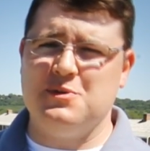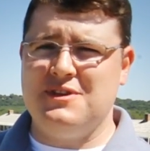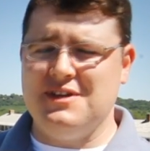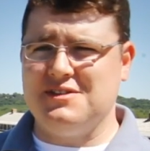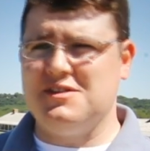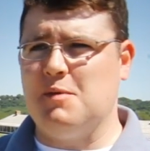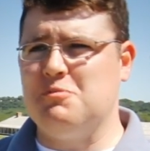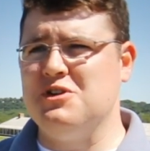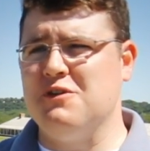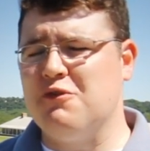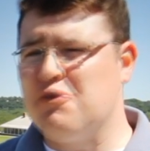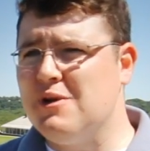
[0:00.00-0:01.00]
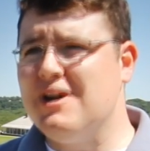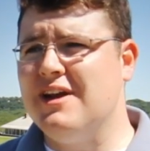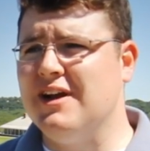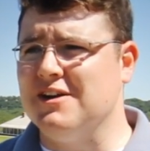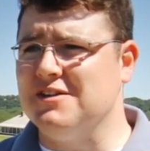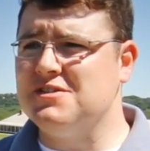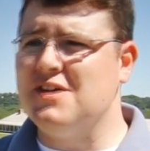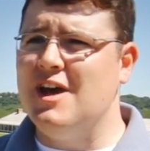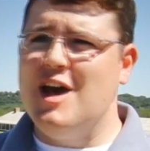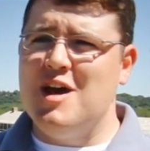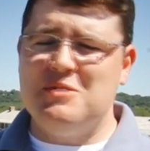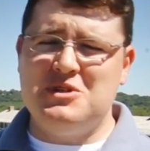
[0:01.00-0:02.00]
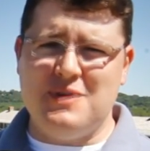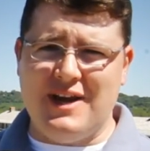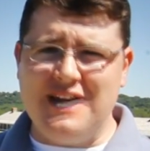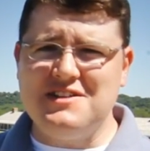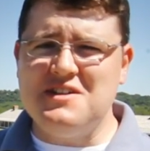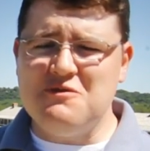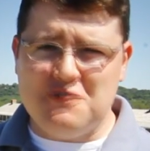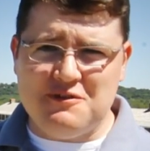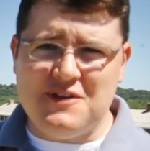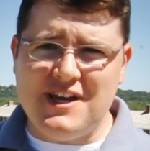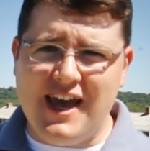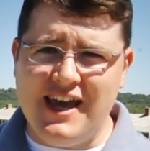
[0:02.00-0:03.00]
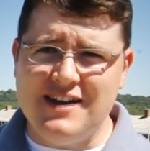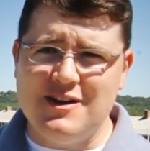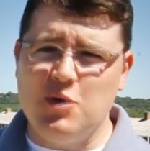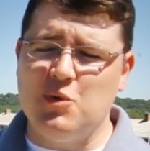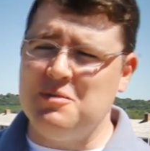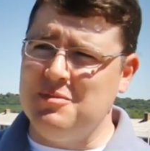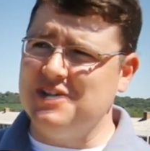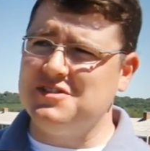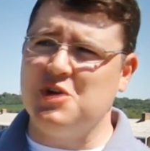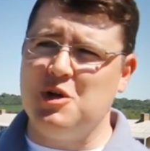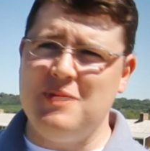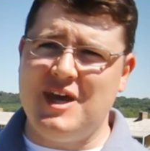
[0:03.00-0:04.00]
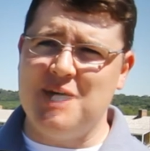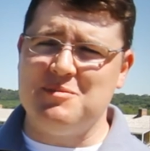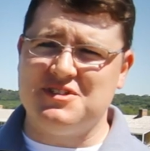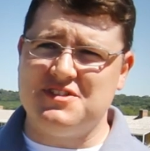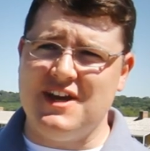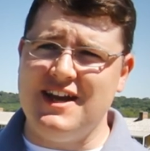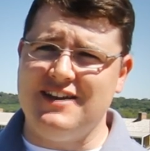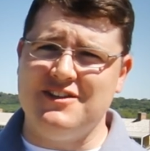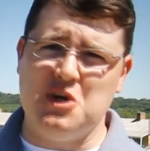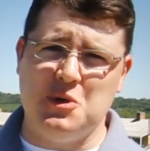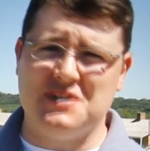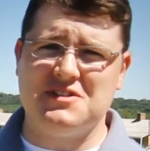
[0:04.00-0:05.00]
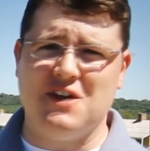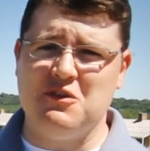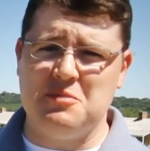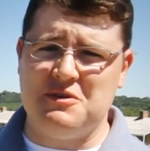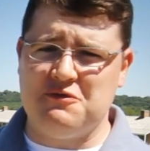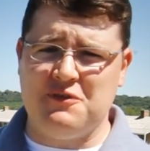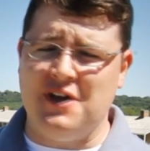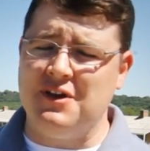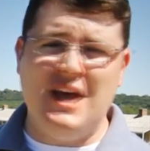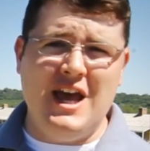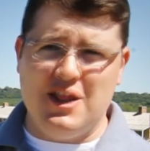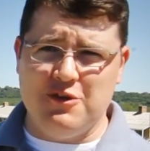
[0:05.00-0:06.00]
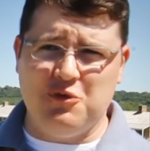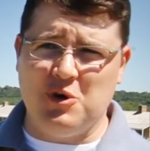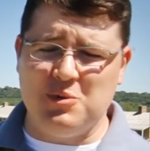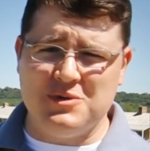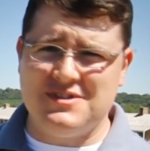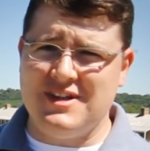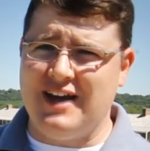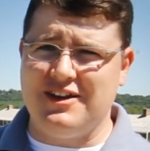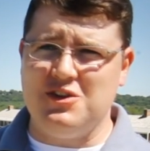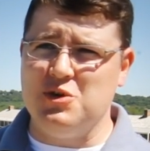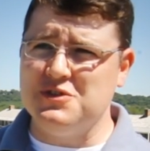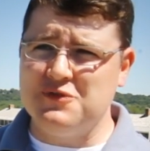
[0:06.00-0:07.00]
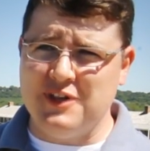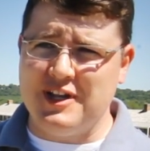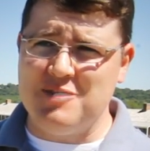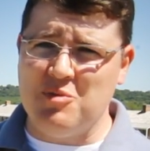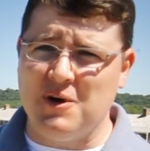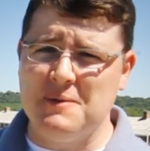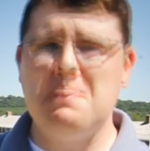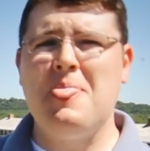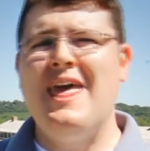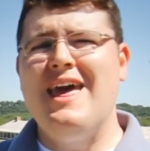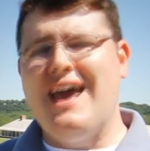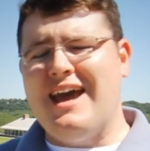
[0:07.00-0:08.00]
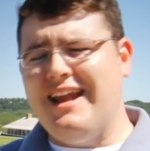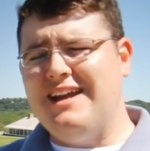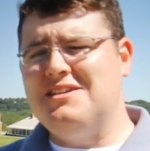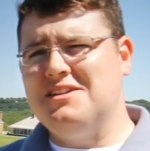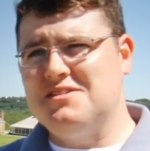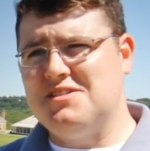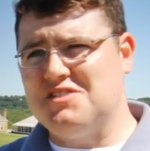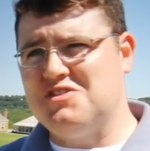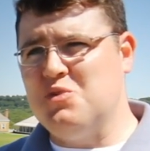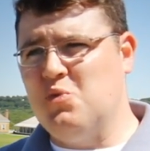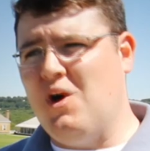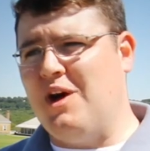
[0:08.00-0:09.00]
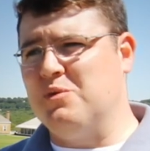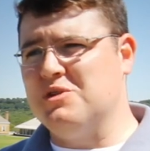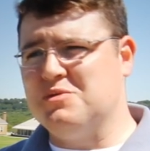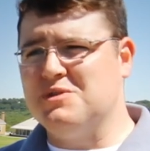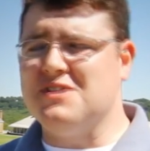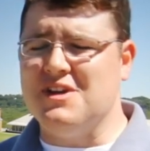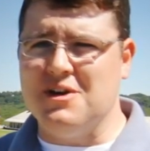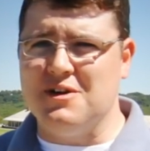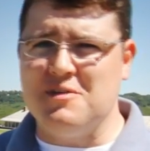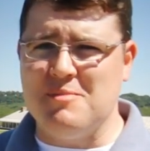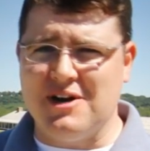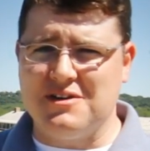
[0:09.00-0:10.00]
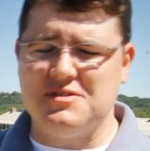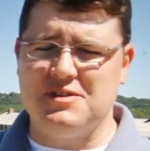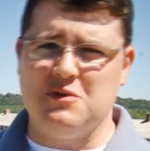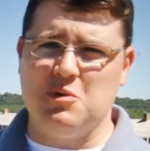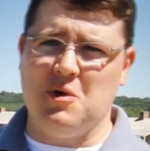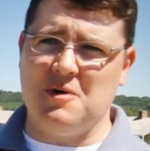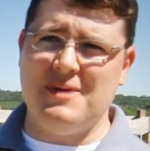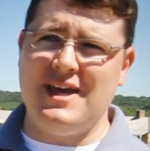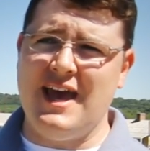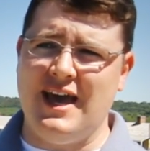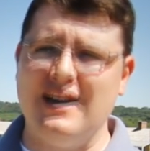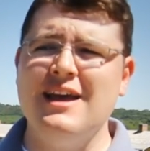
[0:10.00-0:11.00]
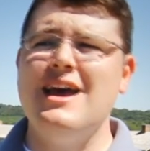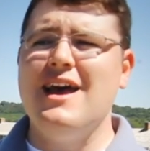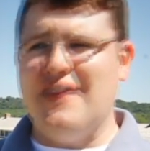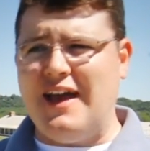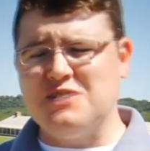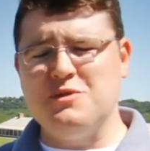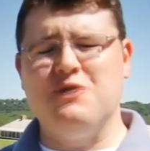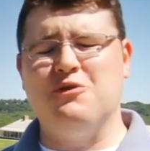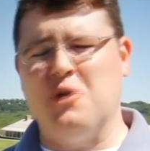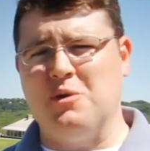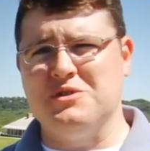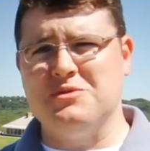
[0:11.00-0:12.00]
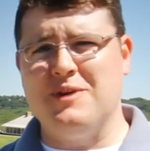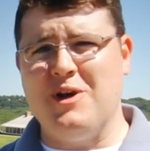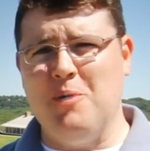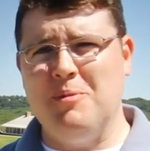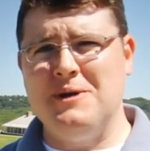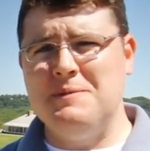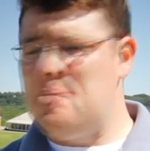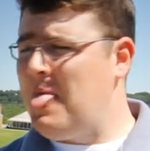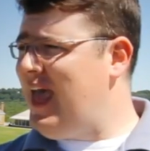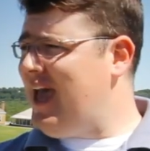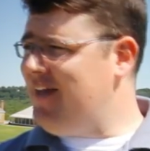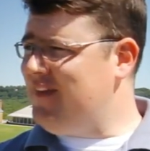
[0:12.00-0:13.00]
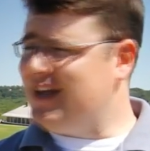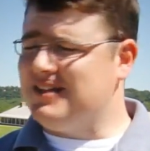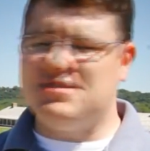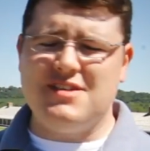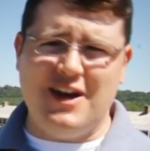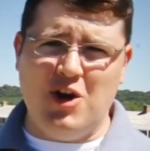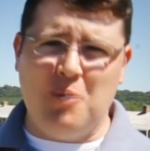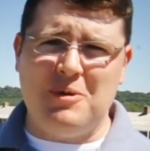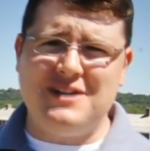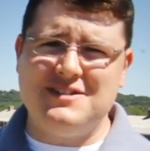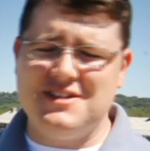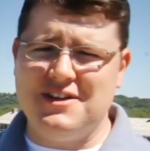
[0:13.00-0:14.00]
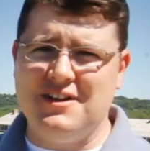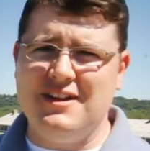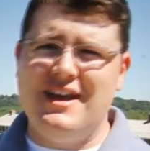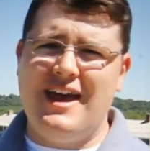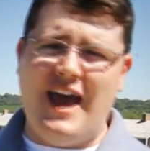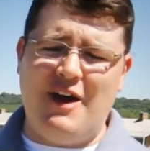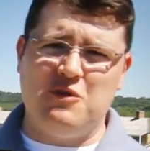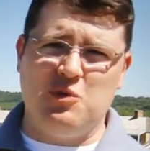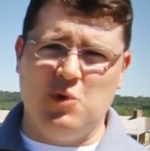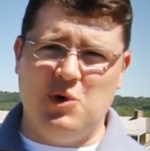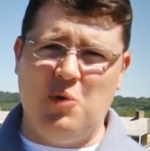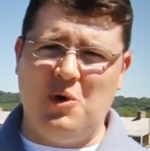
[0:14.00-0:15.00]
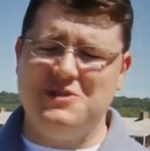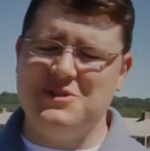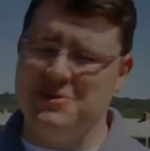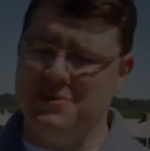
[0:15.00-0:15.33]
with the exception of three years between 1858, when Minnesota became a state and the U.S. government felt the fort was not useful anymore, and 1861, which was the year the American Civil War began. That's when the fort was reopened, and then it stayed open until after World War II.